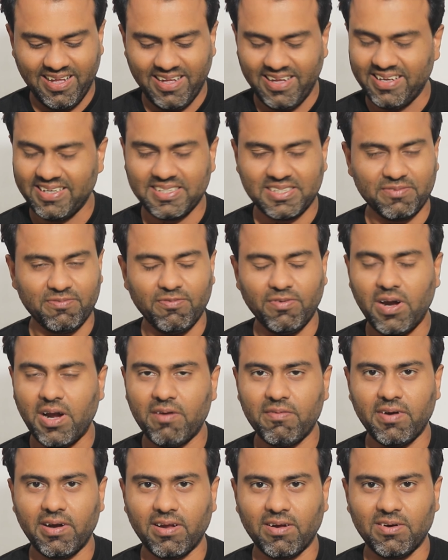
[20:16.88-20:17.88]
It's
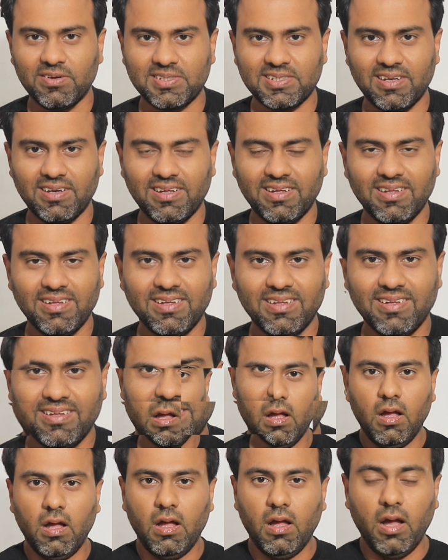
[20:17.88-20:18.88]
very costly.
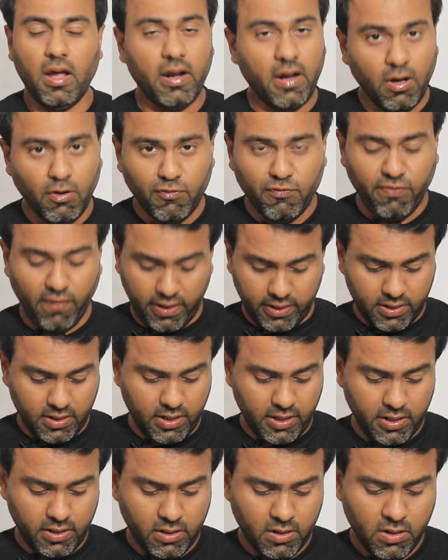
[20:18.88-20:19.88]
And now
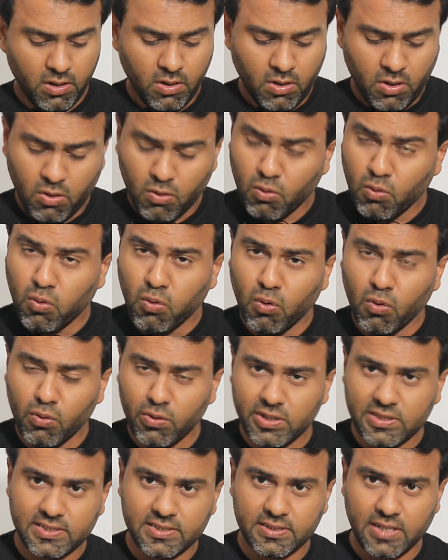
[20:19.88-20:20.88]
finally, who
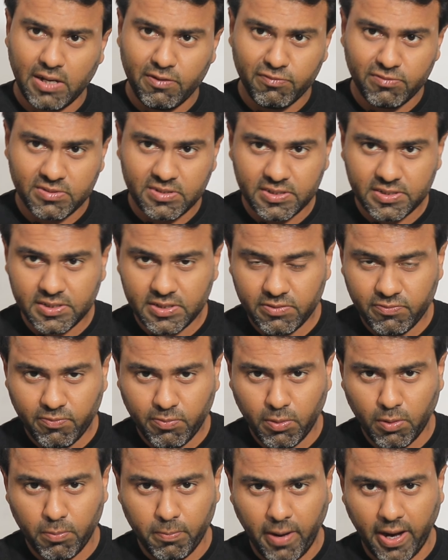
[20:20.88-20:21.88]
is this iPhone 16
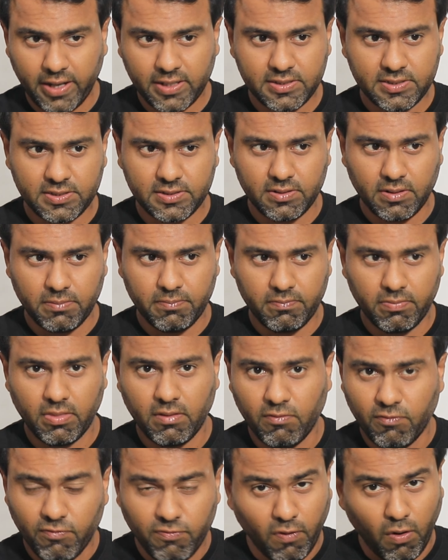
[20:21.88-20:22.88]
Pro Max
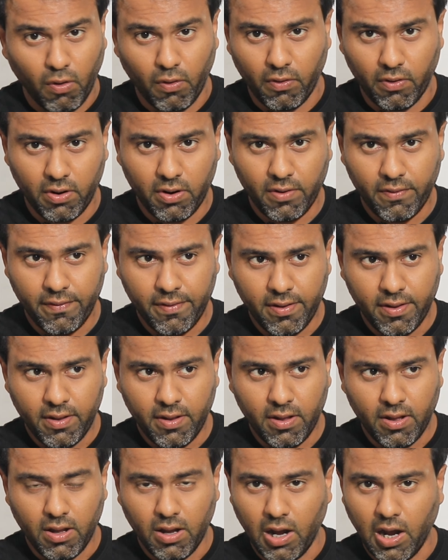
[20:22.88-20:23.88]
for?
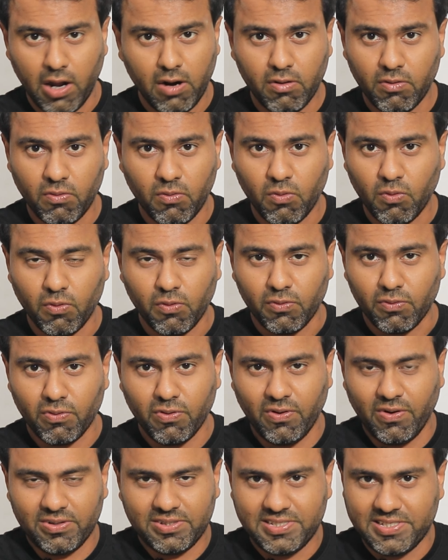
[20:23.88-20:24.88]
I don't know.
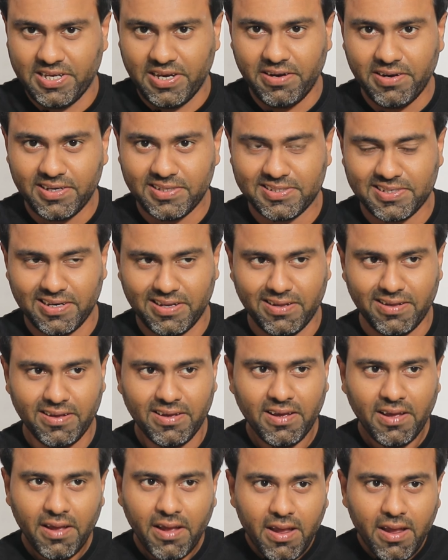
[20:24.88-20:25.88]
Seriously,
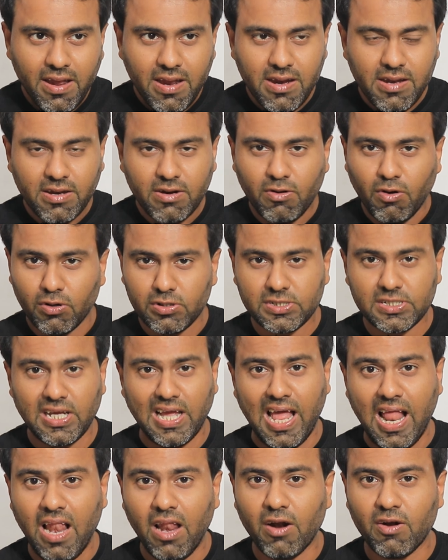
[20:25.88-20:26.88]
it cost a
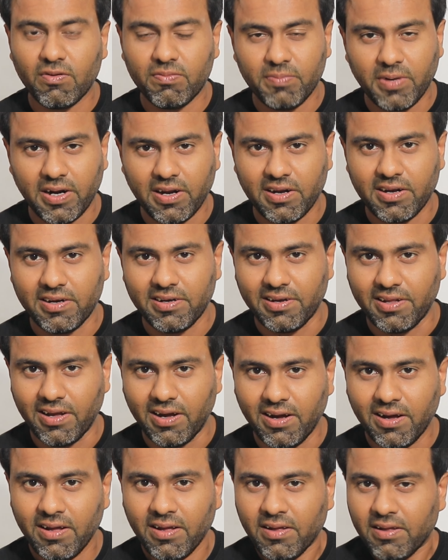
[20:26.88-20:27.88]
hell lot of money in
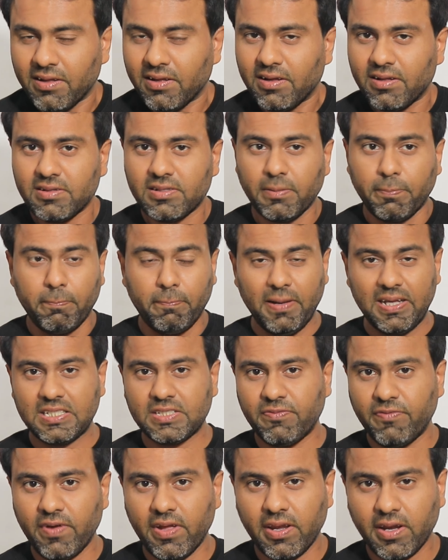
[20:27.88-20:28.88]
India. The
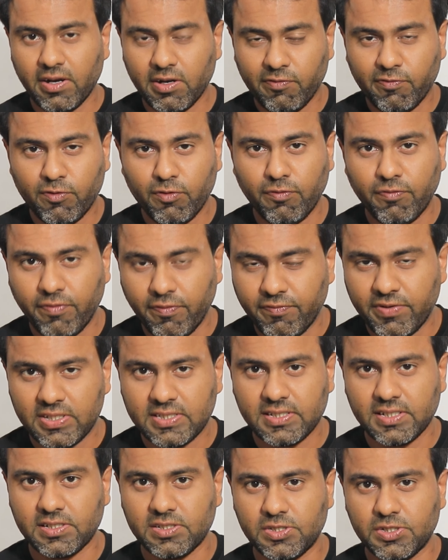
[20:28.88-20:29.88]
best variant of
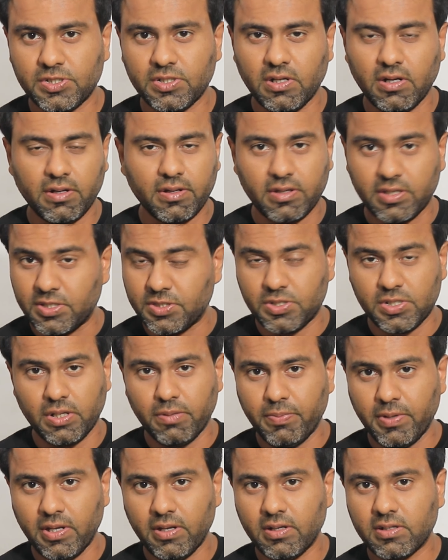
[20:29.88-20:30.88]
256
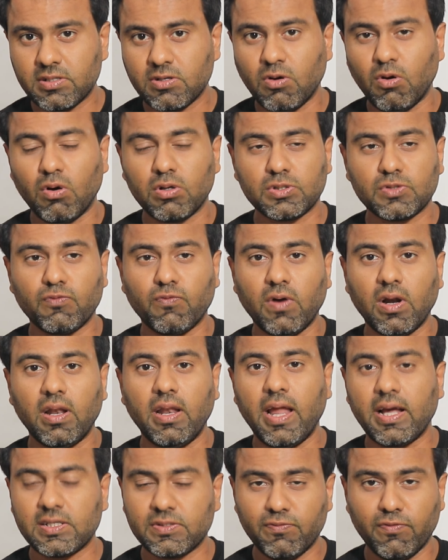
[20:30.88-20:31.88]
GB, it cost 1
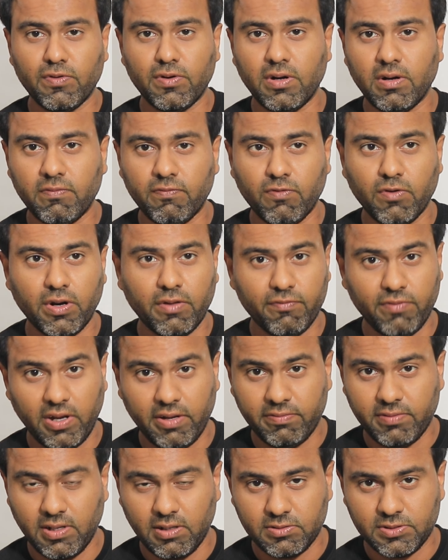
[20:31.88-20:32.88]
lakh for
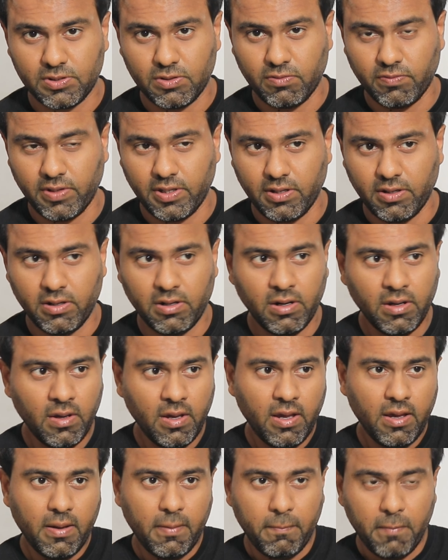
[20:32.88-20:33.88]
45,000 over here.
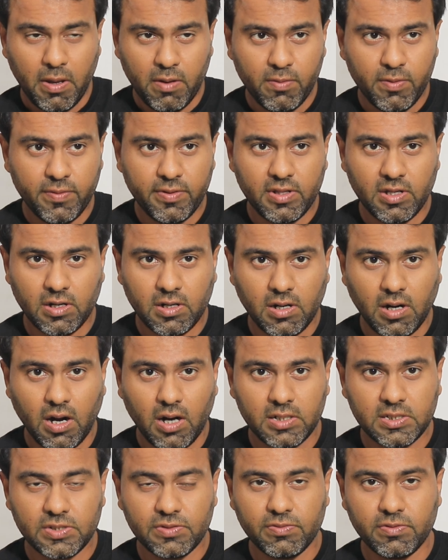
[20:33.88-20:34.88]
Maybe with your
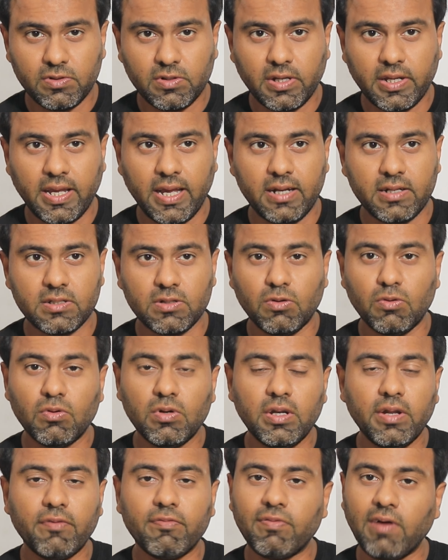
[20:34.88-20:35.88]
cards you would get
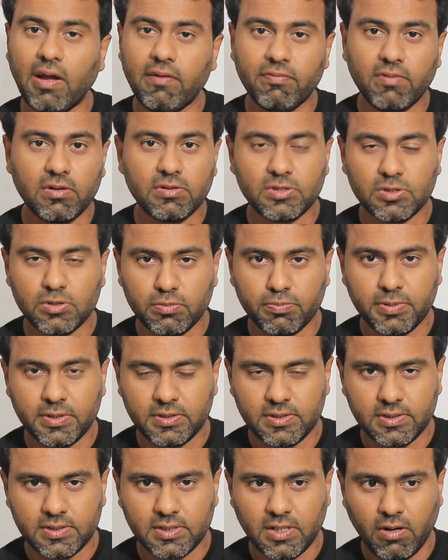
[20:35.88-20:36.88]
only 5,000 rupees
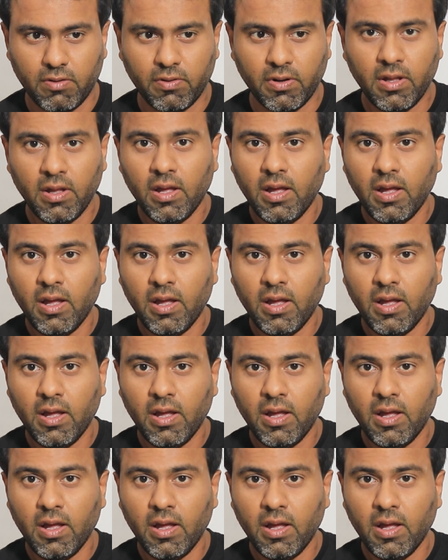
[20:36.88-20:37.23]
discount.